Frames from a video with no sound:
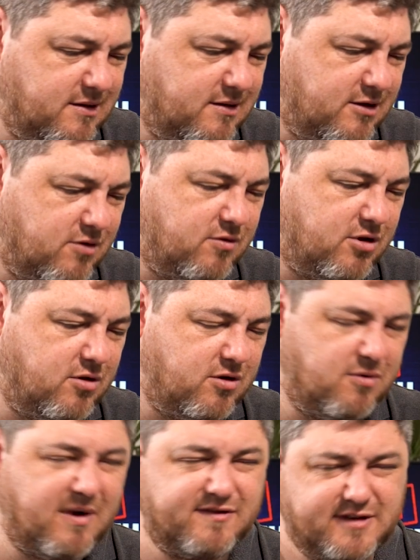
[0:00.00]

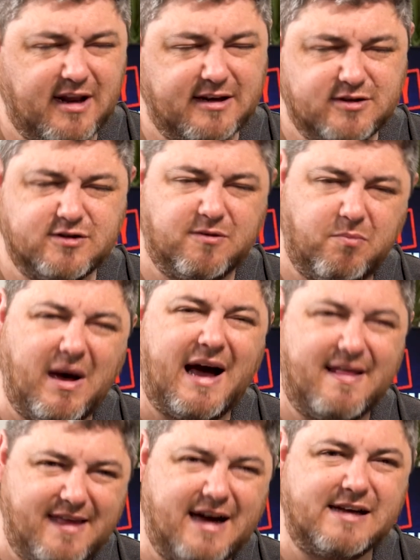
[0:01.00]
you have to like sort of buy
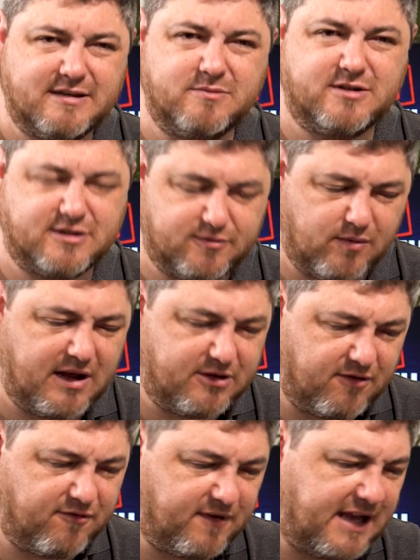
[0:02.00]
the items as well,
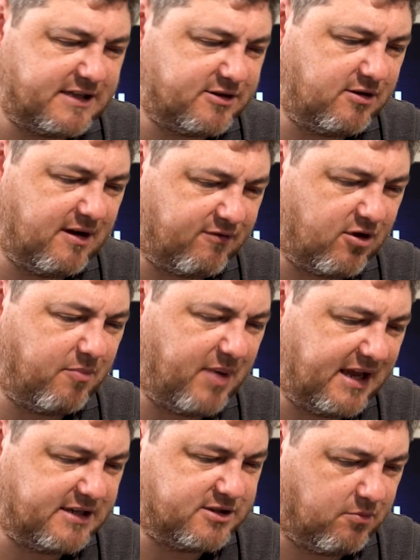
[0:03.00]
don't forget. So you have got to
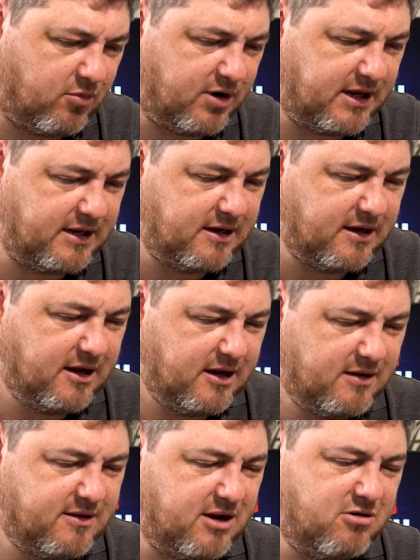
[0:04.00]
pay some money.
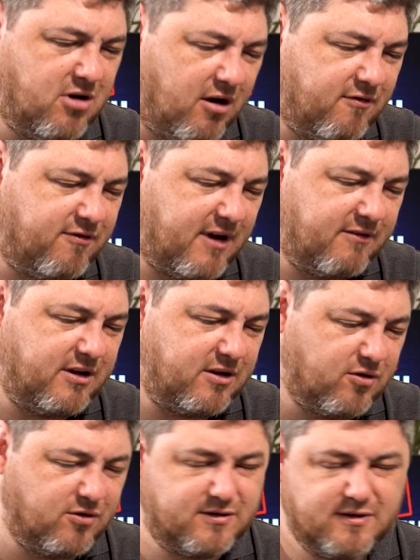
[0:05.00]
They're not very
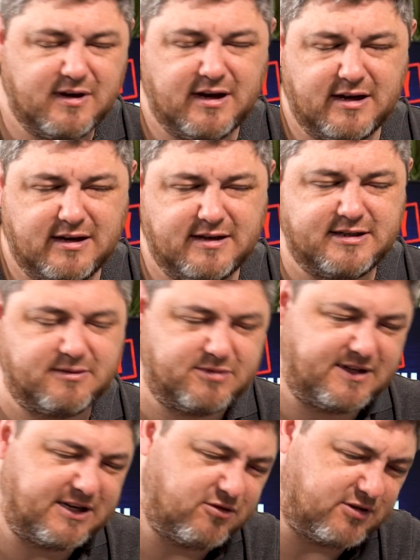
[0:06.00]
good in terms of
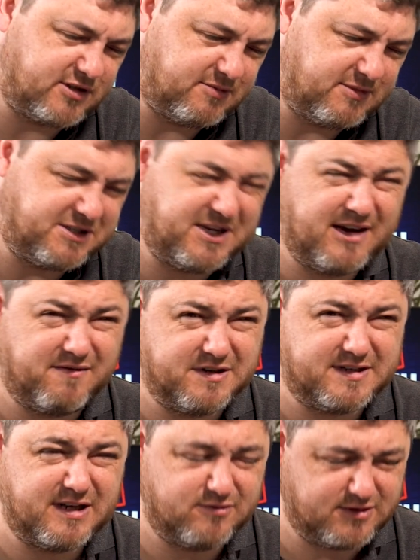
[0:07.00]
their customer service,
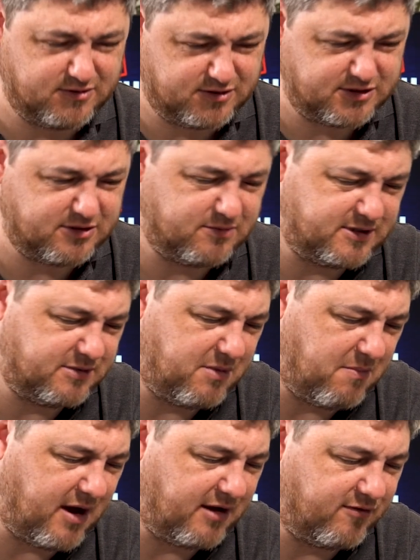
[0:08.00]
though, so just something to be
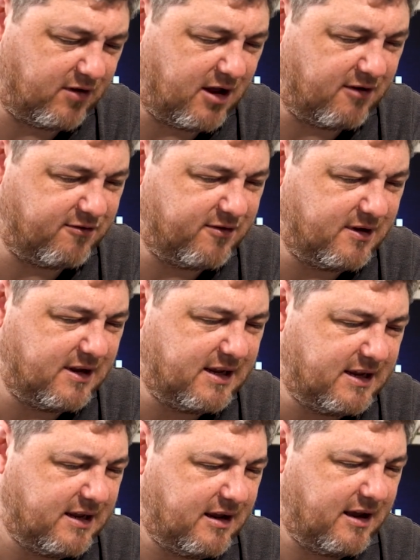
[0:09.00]
mindful of.
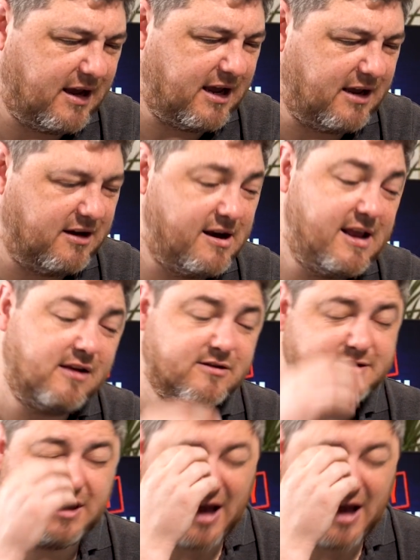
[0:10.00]
Nielsen